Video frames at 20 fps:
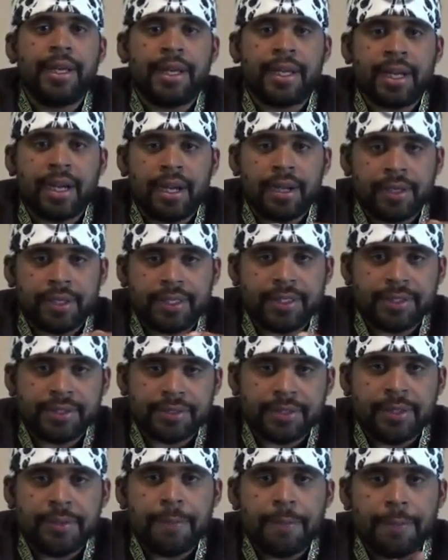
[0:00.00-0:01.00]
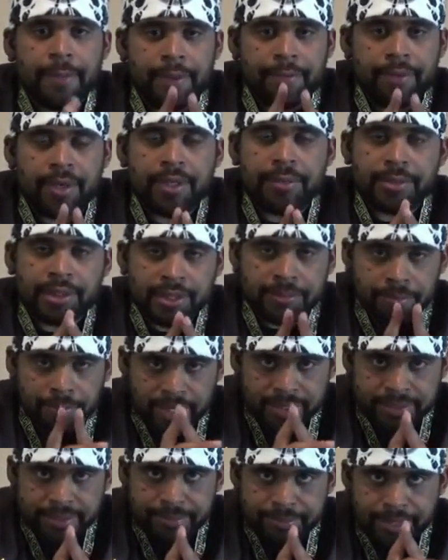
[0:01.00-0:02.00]
Because I want to
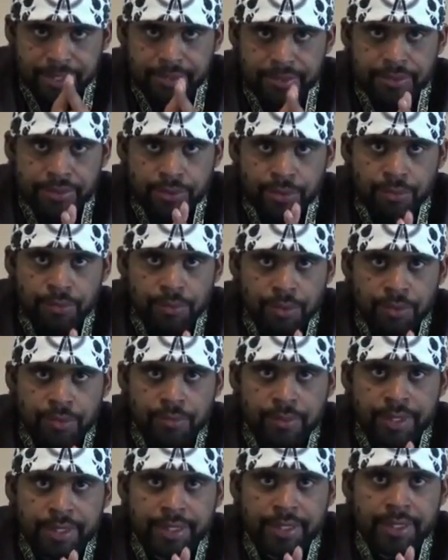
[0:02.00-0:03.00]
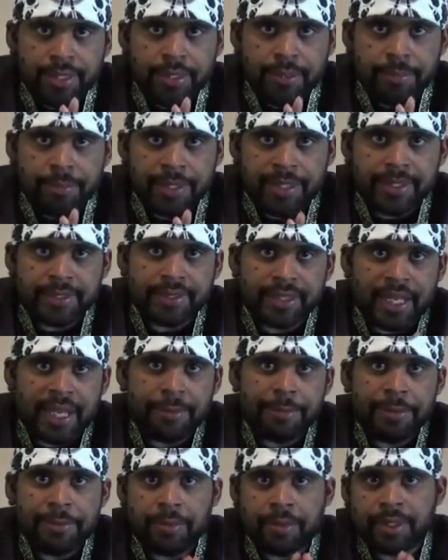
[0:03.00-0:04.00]
just break some down too real quick, because
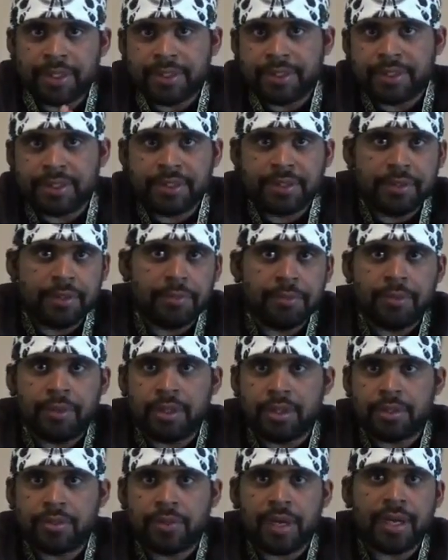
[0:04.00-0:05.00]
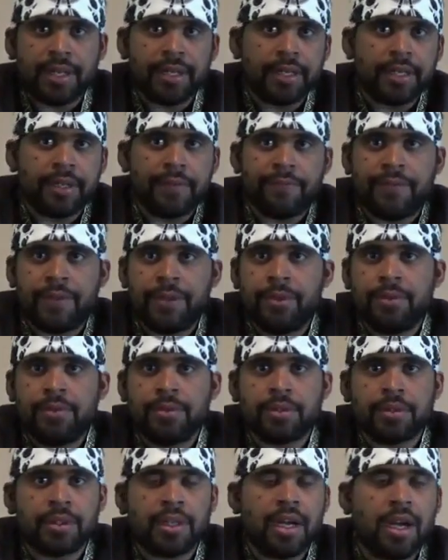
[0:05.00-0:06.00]
a lot of people will try to
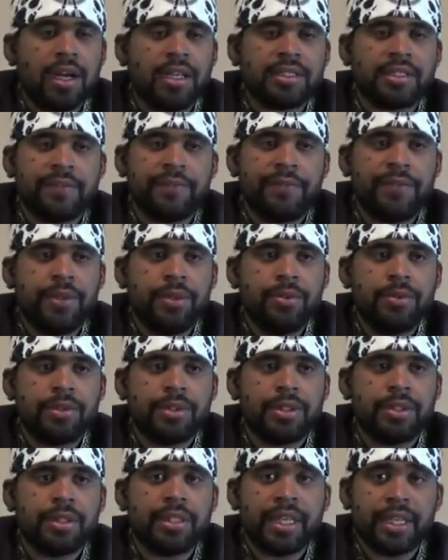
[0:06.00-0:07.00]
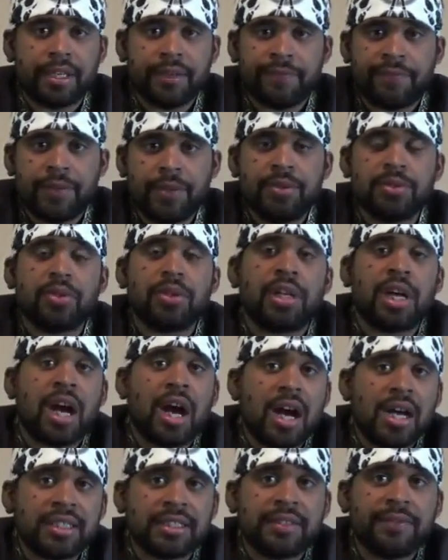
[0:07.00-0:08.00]
confuse or cause confusion, get confused or
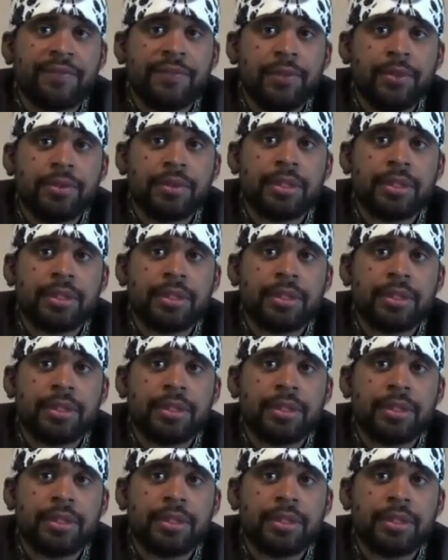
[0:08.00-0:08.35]
cause